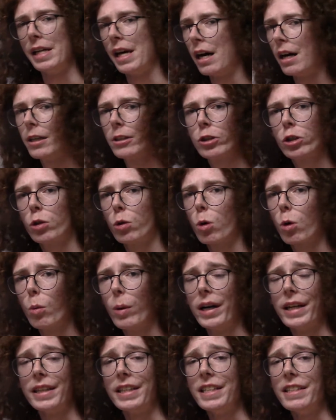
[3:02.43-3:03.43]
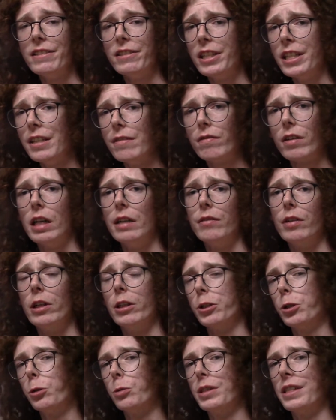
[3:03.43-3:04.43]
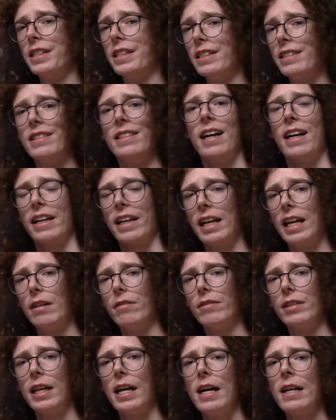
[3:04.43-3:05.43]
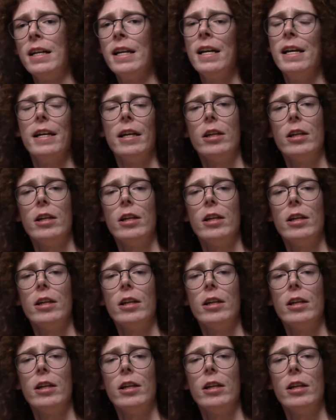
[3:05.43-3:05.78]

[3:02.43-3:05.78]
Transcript: not sure why the T500 does not have that.